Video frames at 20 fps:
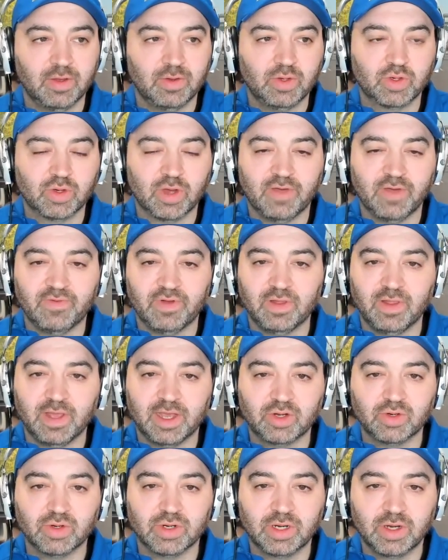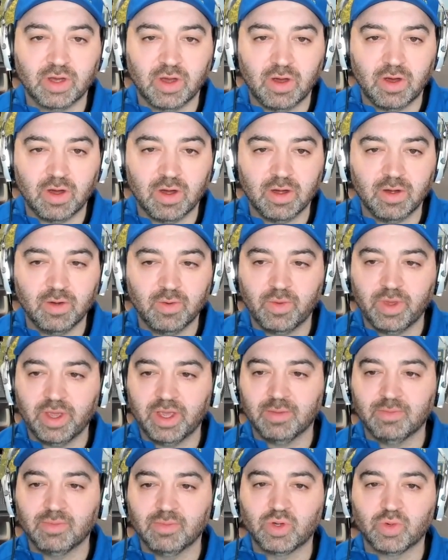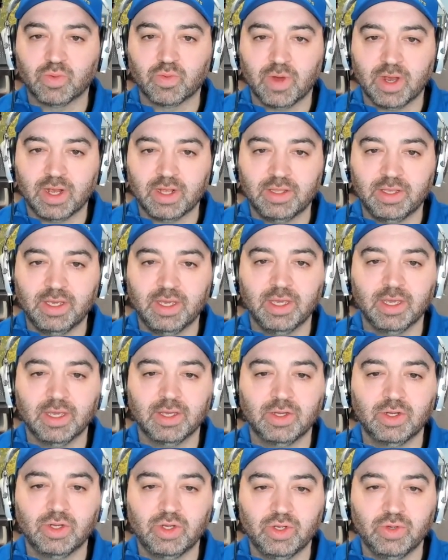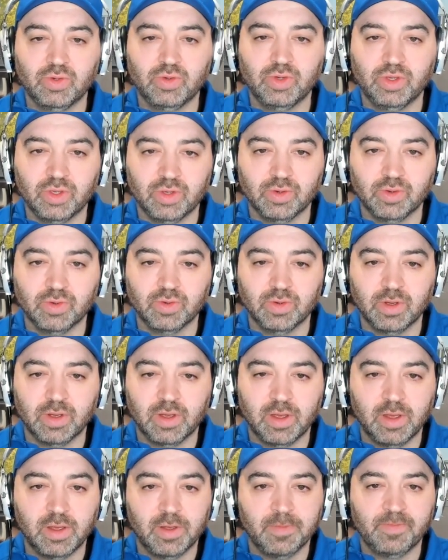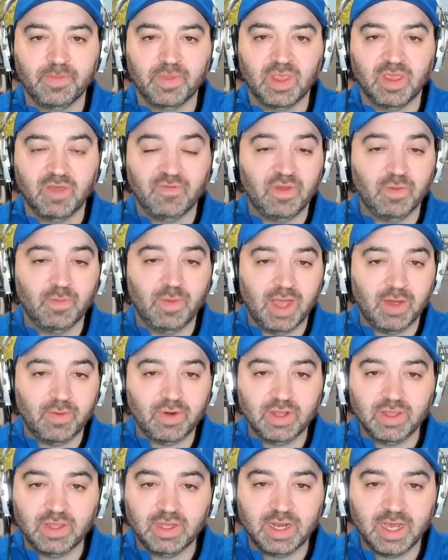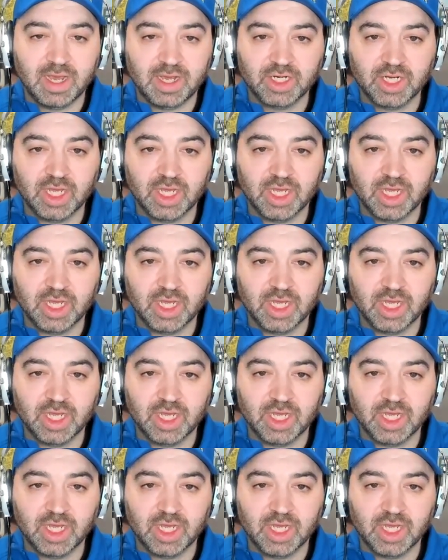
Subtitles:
Drive an electric car, we come directly to you. If you buy one of the dash